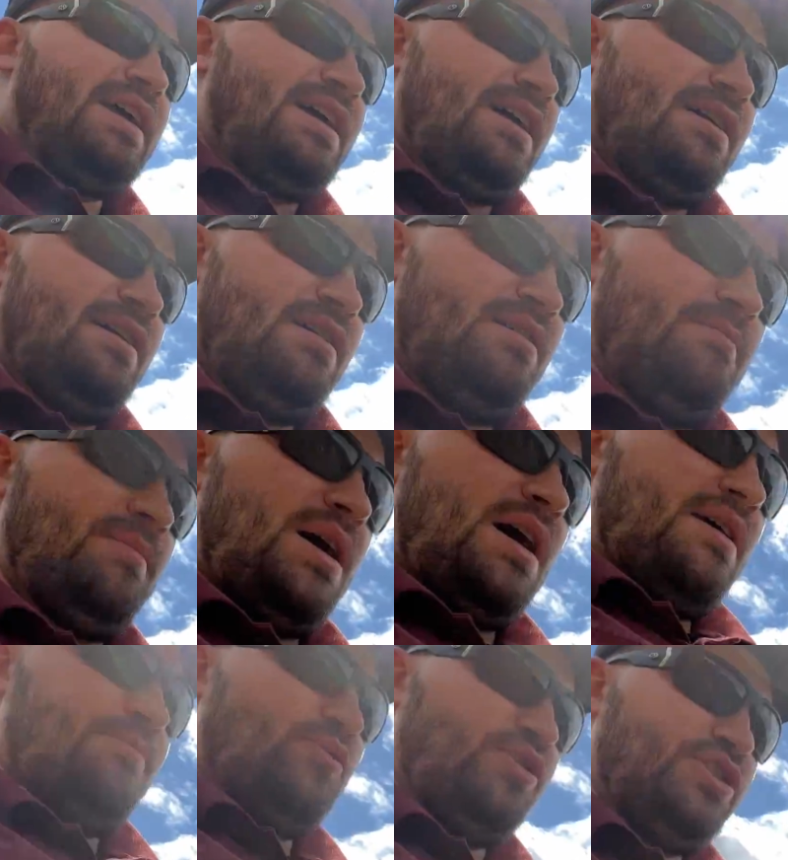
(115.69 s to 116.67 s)

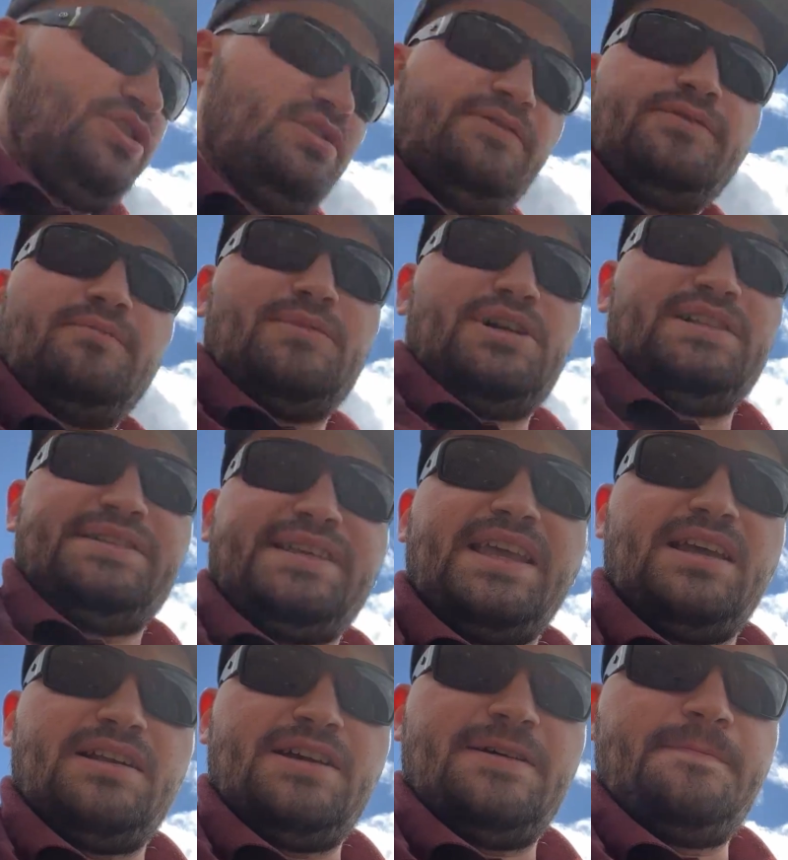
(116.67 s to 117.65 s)
I'm originally from
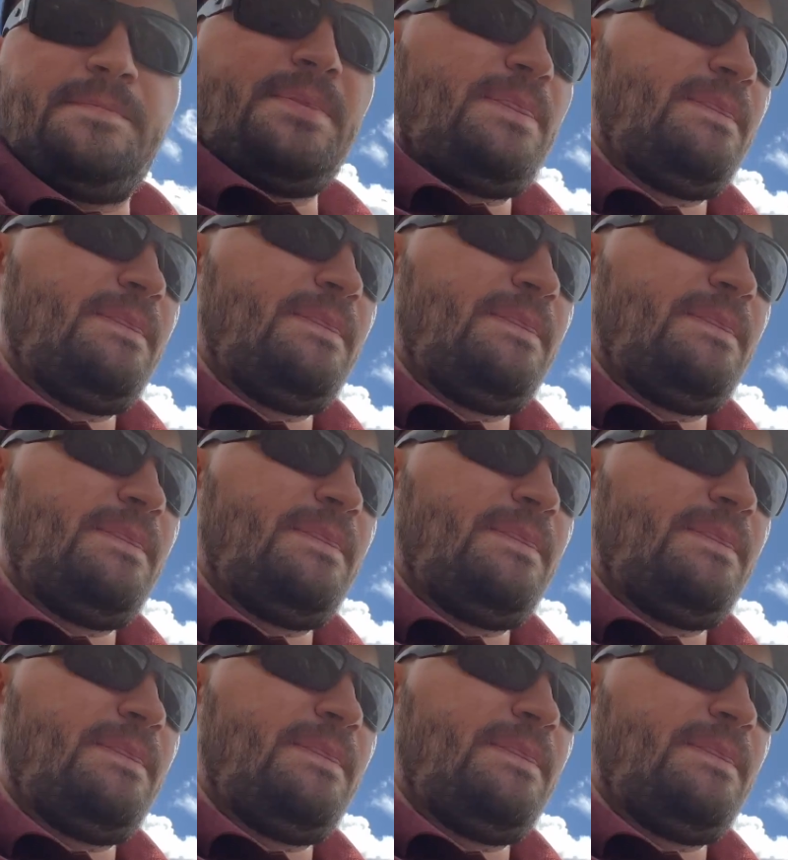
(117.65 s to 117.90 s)
Montana,